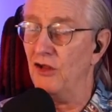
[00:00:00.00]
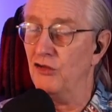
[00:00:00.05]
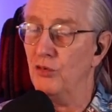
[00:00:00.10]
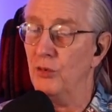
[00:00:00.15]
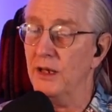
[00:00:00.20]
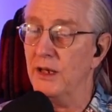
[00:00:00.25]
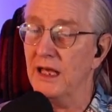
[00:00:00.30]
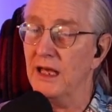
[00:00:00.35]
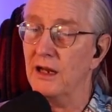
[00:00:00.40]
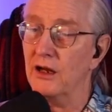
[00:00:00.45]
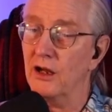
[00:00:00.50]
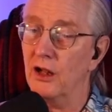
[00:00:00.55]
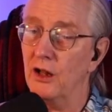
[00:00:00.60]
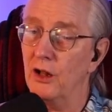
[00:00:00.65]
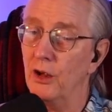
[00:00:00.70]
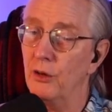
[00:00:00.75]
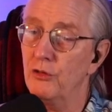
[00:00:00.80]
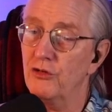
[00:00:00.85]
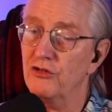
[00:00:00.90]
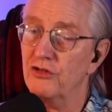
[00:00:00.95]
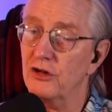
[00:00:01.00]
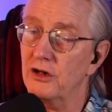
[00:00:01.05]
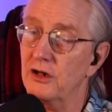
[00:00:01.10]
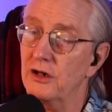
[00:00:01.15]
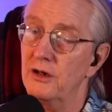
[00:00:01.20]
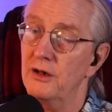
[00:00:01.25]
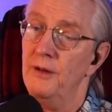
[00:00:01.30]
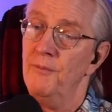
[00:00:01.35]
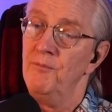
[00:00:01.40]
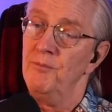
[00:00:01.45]
we get
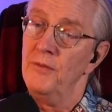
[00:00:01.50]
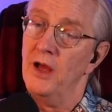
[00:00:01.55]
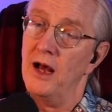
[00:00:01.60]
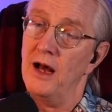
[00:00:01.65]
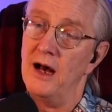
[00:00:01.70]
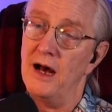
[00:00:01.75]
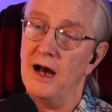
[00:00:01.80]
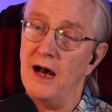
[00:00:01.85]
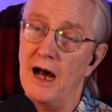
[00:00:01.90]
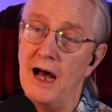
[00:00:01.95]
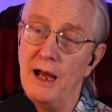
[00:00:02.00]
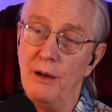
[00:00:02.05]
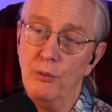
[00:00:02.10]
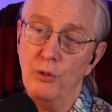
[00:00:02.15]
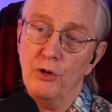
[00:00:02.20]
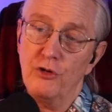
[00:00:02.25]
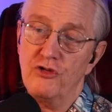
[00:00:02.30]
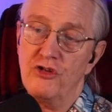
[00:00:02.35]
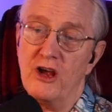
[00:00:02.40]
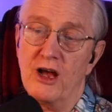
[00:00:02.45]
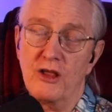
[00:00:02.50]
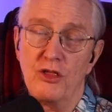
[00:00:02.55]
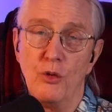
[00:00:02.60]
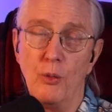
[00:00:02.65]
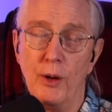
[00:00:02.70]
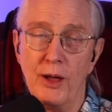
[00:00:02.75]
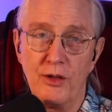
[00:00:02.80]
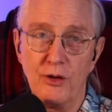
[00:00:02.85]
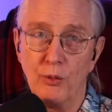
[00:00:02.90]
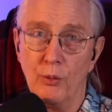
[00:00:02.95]
closer, I will check the
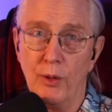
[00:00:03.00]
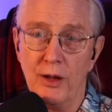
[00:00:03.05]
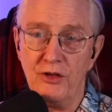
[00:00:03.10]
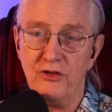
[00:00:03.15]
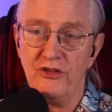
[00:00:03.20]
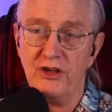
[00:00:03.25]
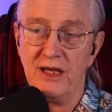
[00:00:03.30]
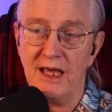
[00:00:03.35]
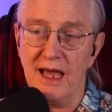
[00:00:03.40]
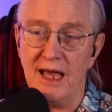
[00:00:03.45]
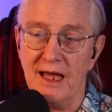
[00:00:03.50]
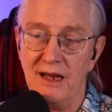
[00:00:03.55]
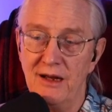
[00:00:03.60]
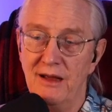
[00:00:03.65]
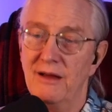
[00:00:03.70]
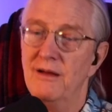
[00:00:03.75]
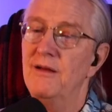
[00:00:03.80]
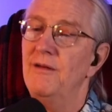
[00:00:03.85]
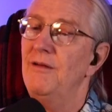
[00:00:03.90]
weather once again.